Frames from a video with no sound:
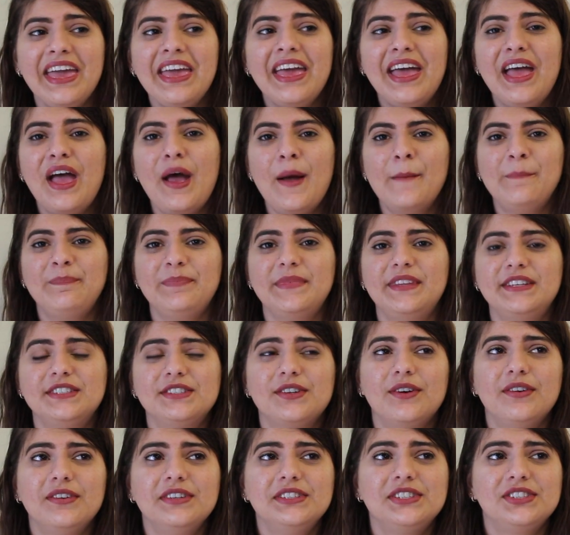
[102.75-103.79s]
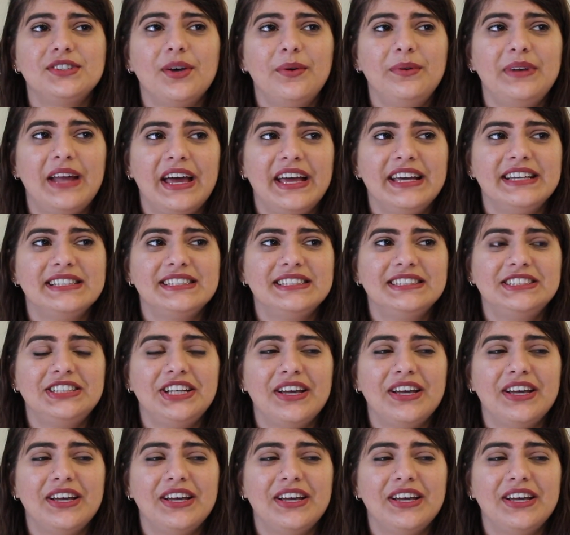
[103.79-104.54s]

And this girl was so nice.